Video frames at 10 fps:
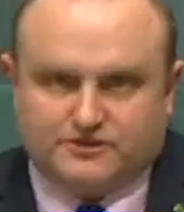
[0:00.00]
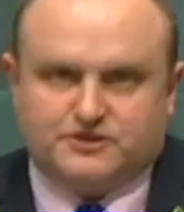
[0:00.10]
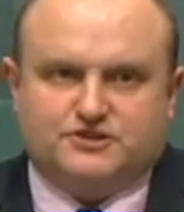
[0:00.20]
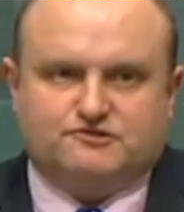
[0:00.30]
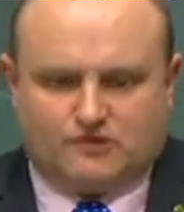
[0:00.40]
to
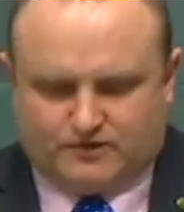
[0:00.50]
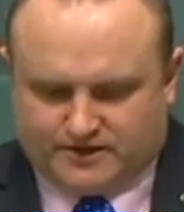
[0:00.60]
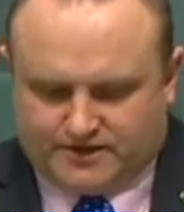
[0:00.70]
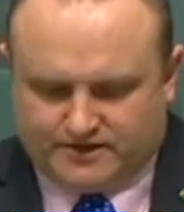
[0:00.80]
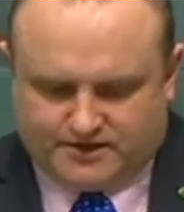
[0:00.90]

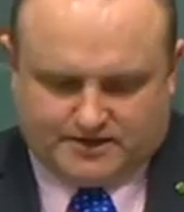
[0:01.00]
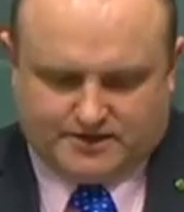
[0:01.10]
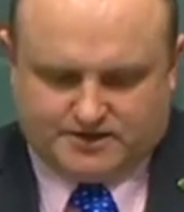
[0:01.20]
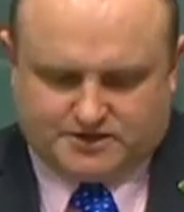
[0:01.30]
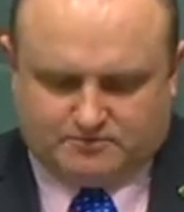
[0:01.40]
strongly
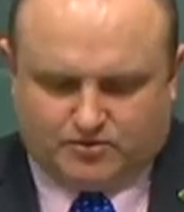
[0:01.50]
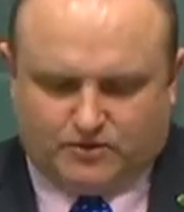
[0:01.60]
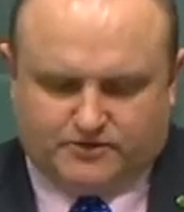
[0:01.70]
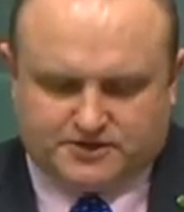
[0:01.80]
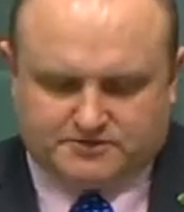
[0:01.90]

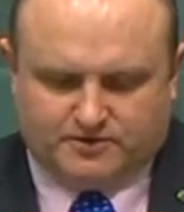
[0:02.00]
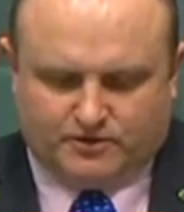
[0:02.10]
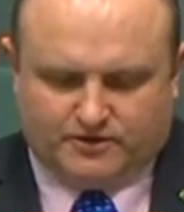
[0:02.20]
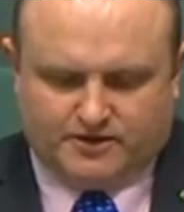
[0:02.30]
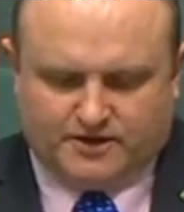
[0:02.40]
support this
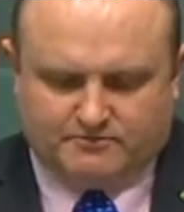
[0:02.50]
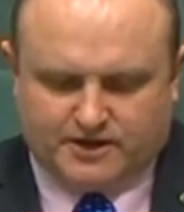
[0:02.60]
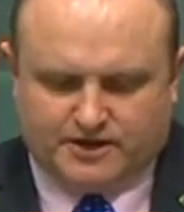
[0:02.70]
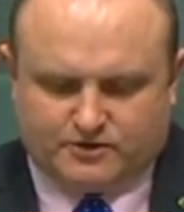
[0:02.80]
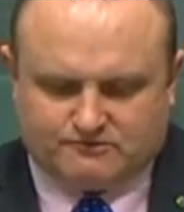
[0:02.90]
bill, the
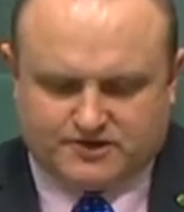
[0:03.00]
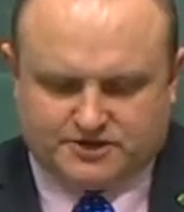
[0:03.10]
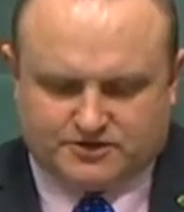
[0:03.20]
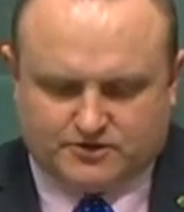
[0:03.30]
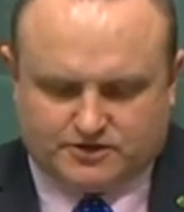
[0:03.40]
Medical
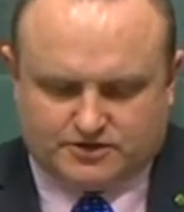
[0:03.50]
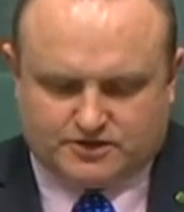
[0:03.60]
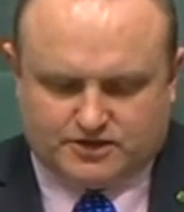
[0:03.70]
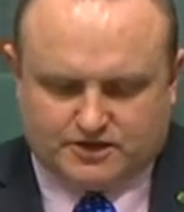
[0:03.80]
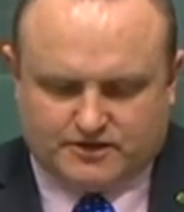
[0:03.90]

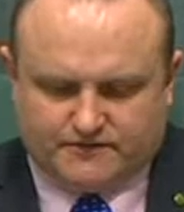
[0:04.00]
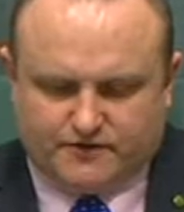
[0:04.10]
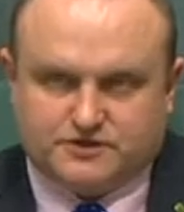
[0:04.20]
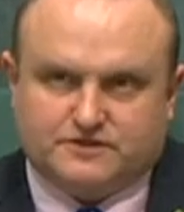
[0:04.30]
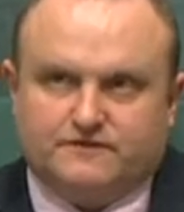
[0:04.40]
Research
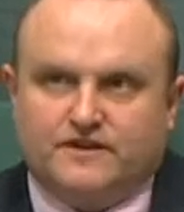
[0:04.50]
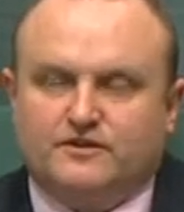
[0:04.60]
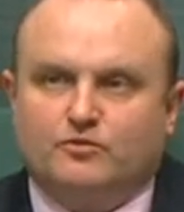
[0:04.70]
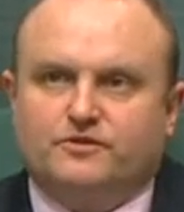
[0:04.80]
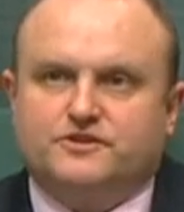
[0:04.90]
Future Fund.
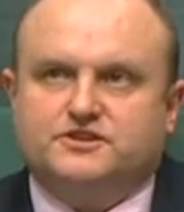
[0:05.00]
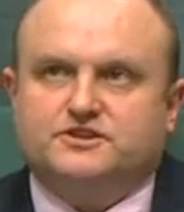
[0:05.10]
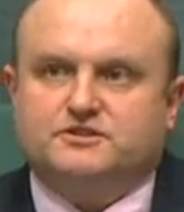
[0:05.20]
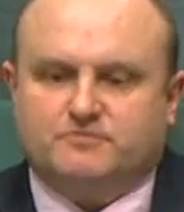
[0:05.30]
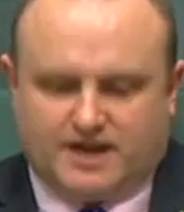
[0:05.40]
And what this
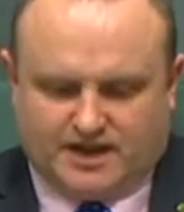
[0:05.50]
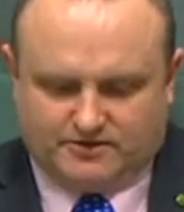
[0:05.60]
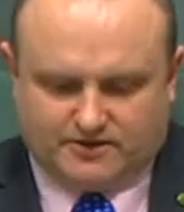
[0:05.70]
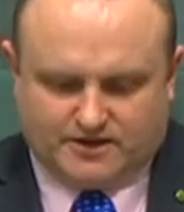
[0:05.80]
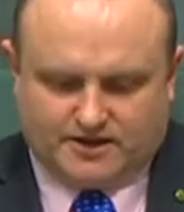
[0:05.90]
is about
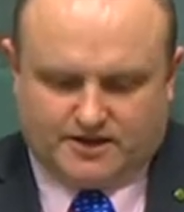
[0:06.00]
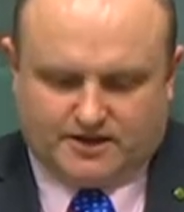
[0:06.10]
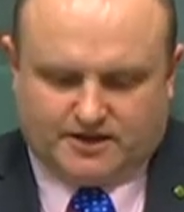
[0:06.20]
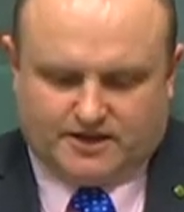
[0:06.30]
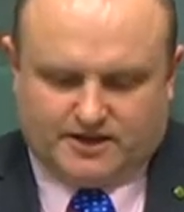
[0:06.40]

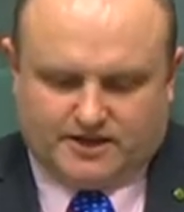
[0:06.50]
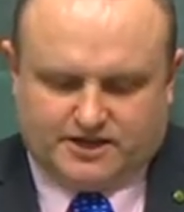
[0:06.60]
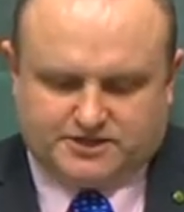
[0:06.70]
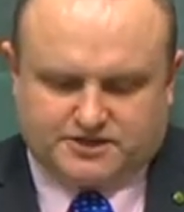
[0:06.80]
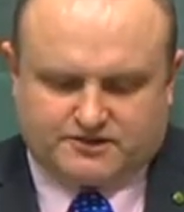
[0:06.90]

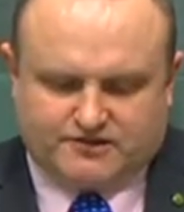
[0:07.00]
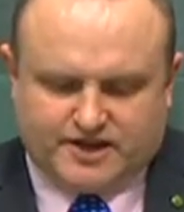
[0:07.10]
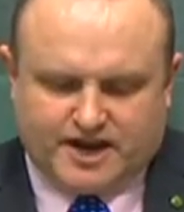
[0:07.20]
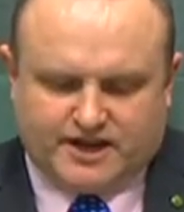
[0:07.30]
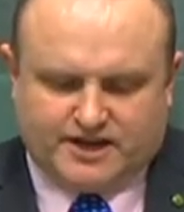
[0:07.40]
is
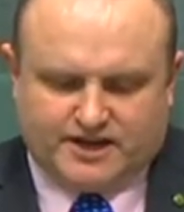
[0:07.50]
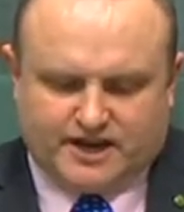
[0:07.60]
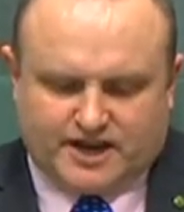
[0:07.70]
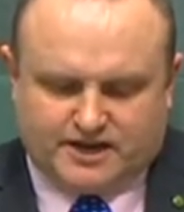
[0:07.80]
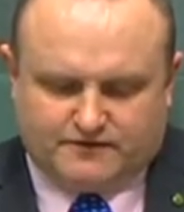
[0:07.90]

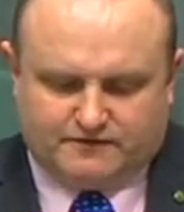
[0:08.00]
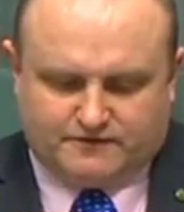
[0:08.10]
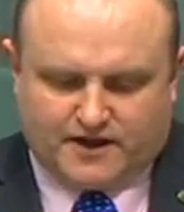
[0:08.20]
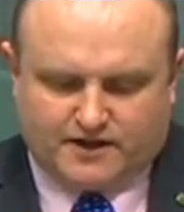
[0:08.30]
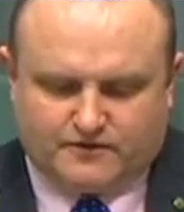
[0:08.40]
creating a
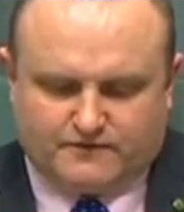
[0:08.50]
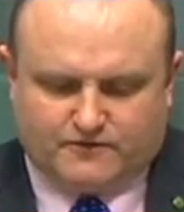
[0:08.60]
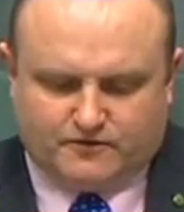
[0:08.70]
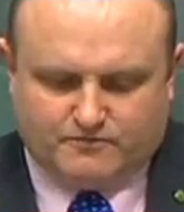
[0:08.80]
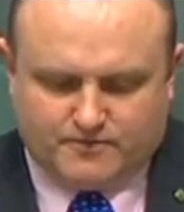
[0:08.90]
fund
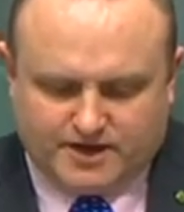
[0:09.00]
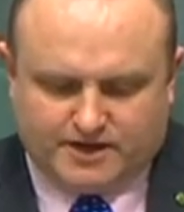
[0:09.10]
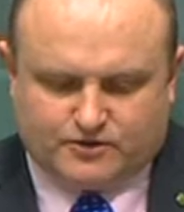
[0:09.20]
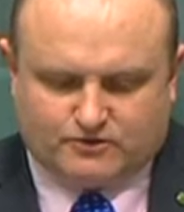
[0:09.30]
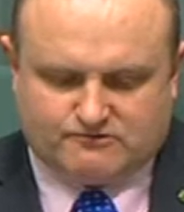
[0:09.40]
for
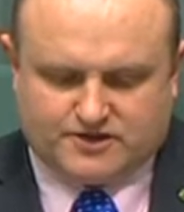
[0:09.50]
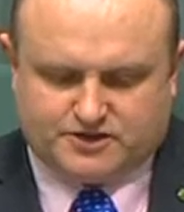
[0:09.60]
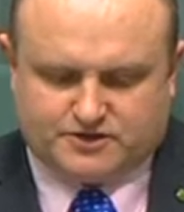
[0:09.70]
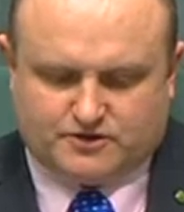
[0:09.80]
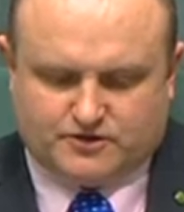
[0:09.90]
medical
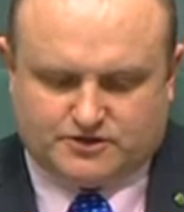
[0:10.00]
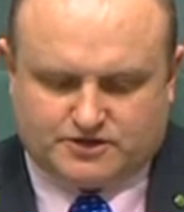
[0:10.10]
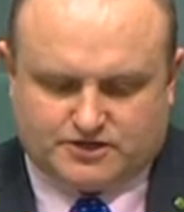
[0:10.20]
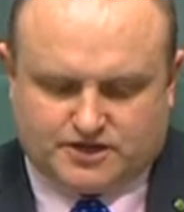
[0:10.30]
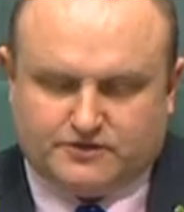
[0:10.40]

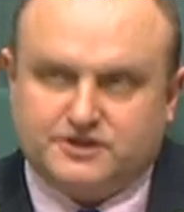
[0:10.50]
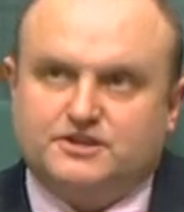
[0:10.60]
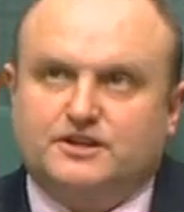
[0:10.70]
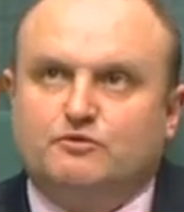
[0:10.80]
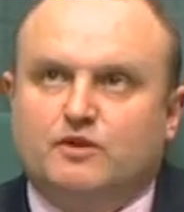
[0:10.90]
research,
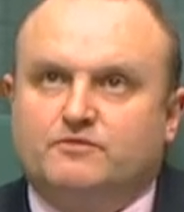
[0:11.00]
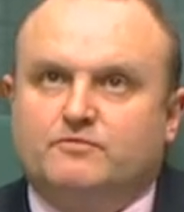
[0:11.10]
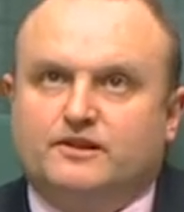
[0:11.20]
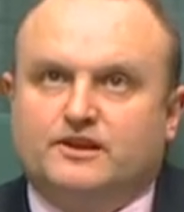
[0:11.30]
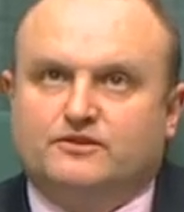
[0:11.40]
initially $1
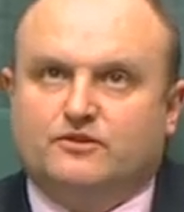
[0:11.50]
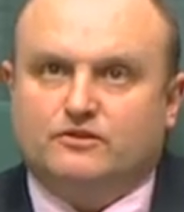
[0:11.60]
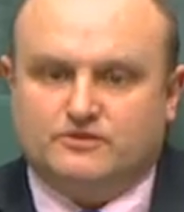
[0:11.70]
billion